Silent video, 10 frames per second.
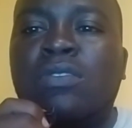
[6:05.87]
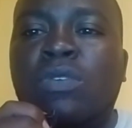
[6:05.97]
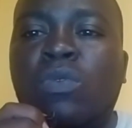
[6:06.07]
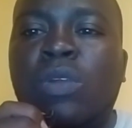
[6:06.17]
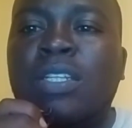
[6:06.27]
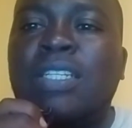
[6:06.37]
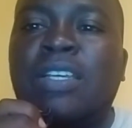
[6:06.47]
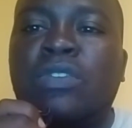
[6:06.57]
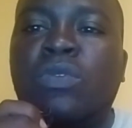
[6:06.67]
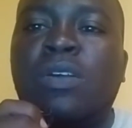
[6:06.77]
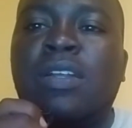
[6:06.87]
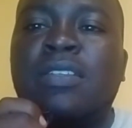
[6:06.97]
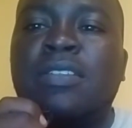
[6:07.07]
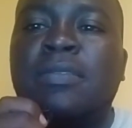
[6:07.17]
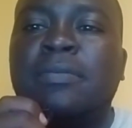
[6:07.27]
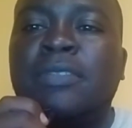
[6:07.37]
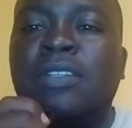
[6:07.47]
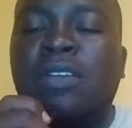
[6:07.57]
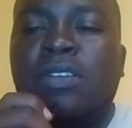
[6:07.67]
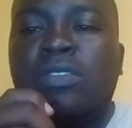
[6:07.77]
quality assurance.
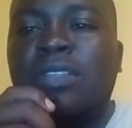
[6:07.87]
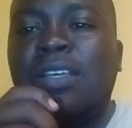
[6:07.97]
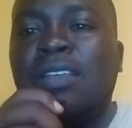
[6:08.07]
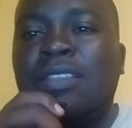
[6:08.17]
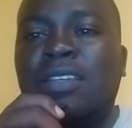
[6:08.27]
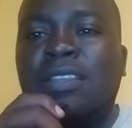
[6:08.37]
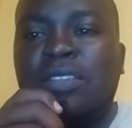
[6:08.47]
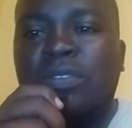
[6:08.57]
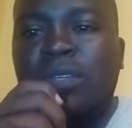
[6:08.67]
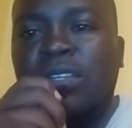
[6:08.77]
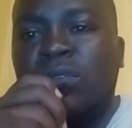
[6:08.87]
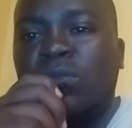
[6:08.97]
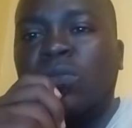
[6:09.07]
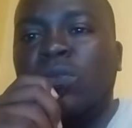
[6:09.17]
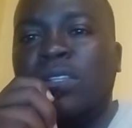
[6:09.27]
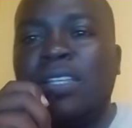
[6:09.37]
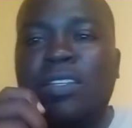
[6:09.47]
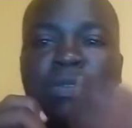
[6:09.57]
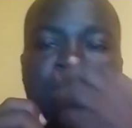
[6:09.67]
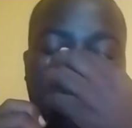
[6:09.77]
So the other thing that you need to do is
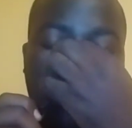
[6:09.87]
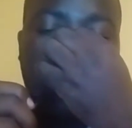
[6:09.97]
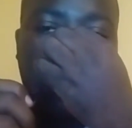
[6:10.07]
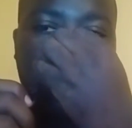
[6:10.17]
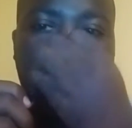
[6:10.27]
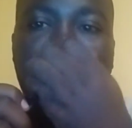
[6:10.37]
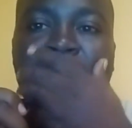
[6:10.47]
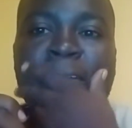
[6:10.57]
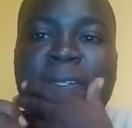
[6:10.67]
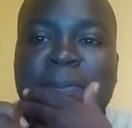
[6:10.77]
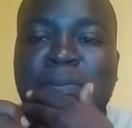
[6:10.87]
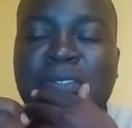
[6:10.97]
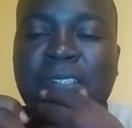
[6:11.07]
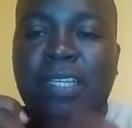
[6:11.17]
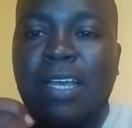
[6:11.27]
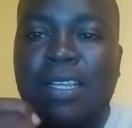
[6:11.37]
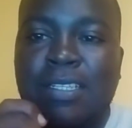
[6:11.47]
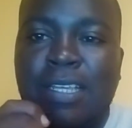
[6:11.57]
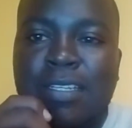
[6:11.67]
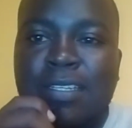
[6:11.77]
that you need to have a
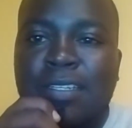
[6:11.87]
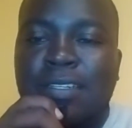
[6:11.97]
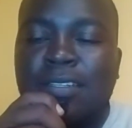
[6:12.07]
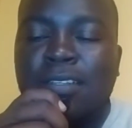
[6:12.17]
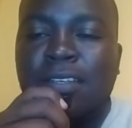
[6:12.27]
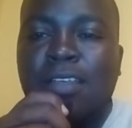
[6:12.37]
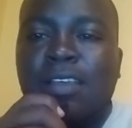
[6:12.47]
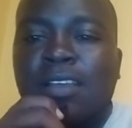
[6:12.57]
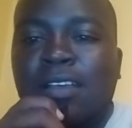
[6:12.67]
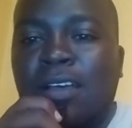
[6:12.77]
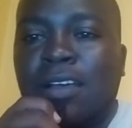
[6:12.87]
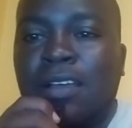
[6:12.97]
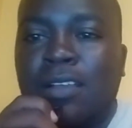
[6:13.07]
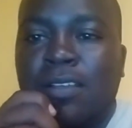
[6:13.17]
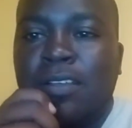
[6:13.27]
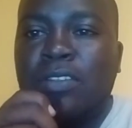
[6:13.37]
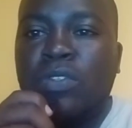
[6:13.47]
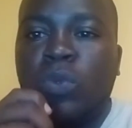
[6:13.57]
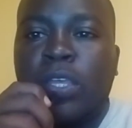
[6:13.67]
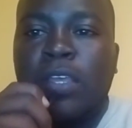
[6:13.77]
site
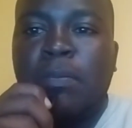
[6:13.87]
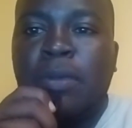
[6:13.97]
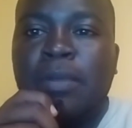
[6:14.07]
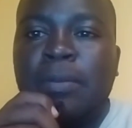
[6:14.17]
storekeeper